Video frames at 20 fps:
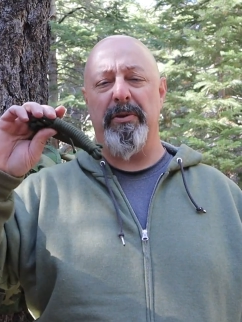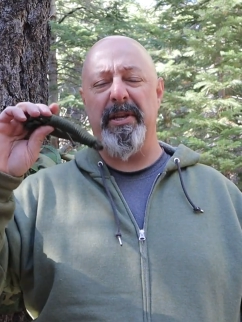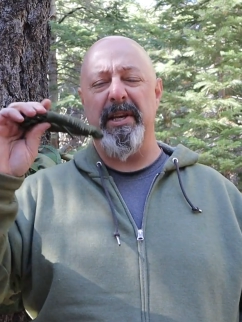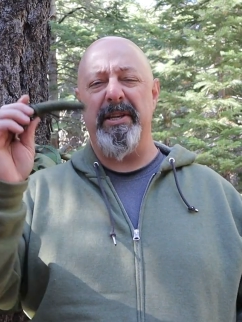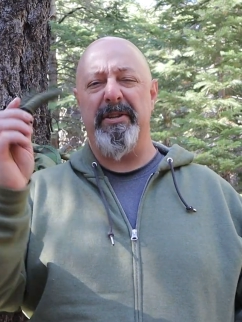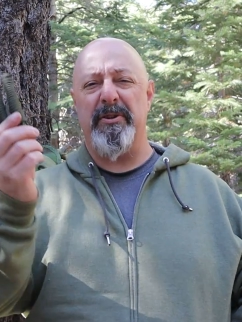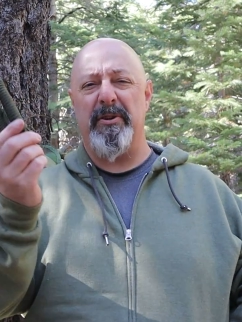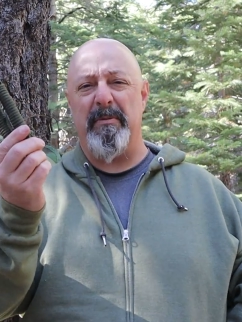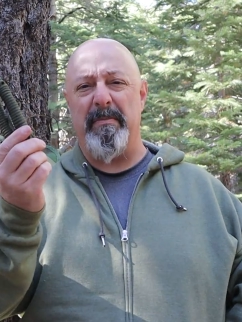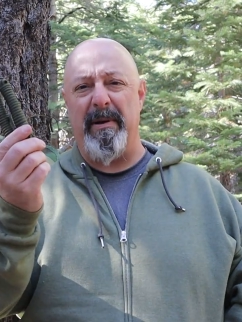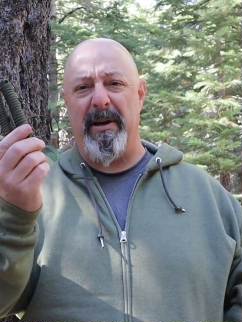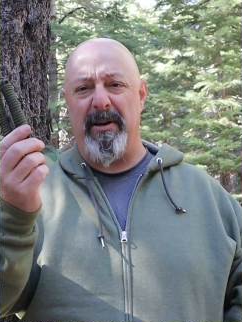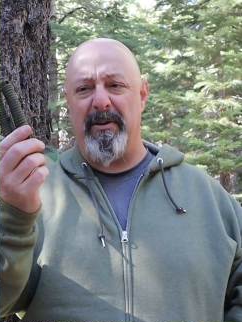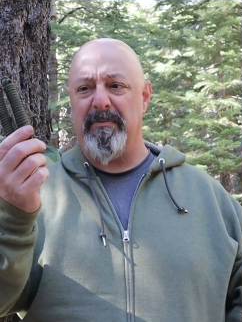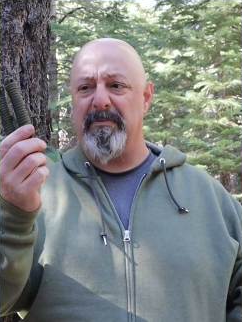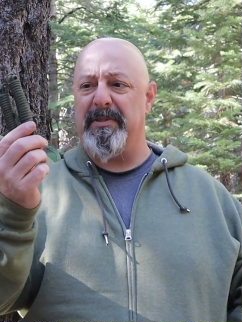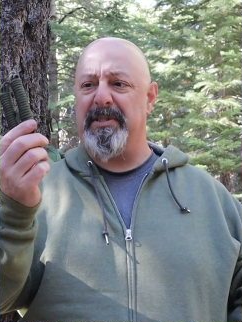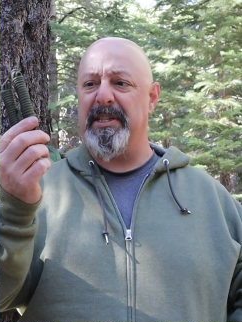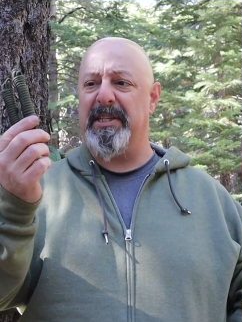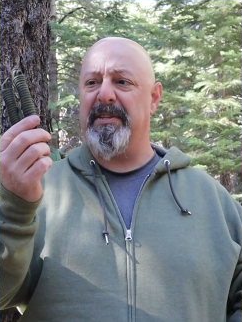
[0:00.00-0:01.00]
These are
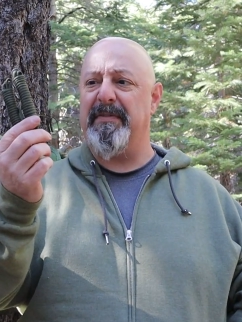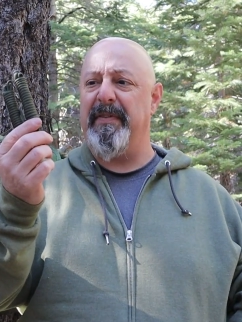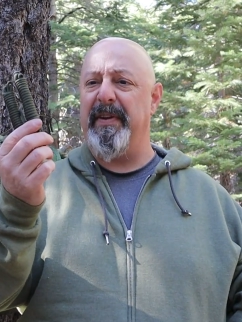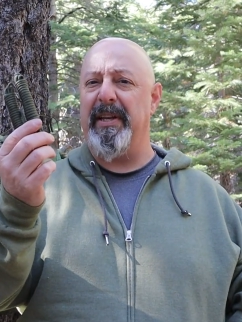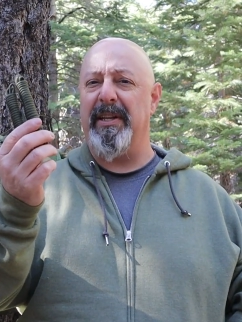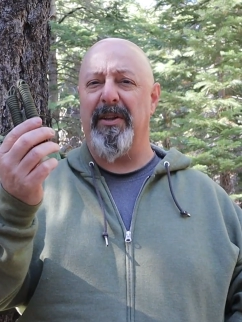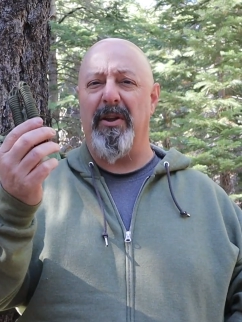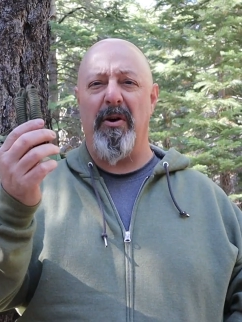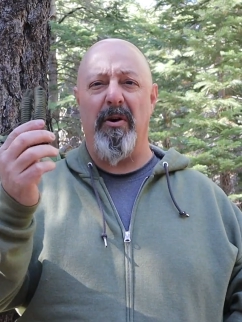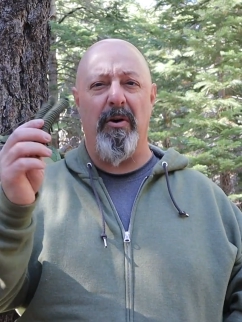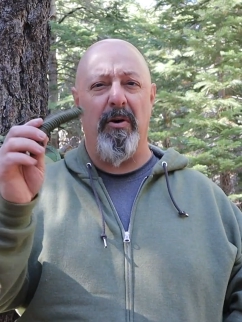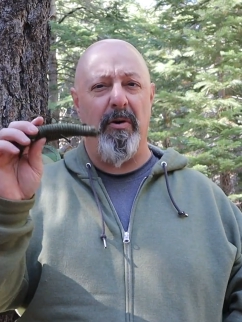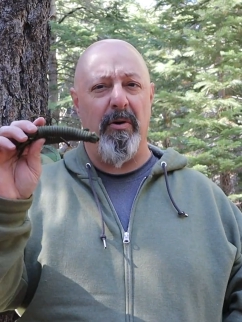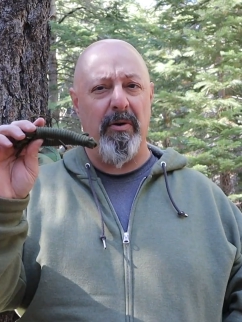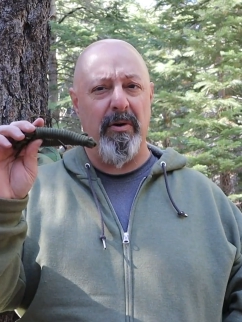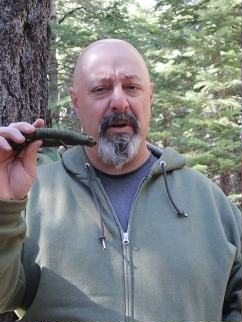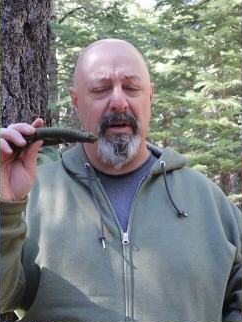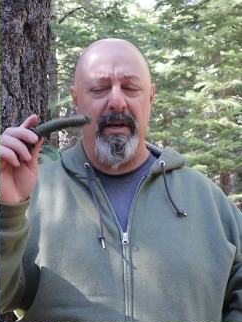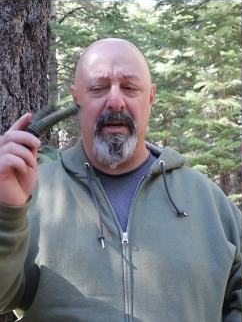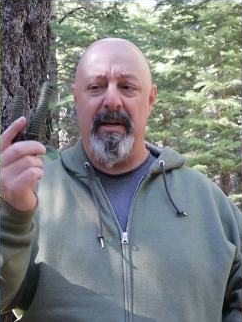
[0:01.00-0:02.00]
about 6 feet
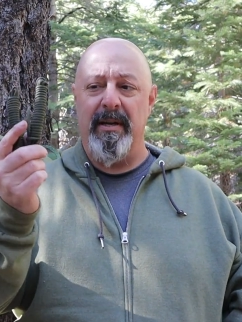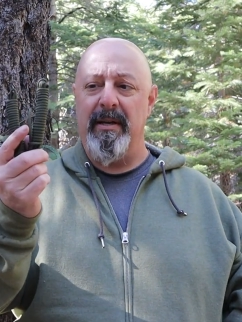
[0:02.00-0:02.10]
long.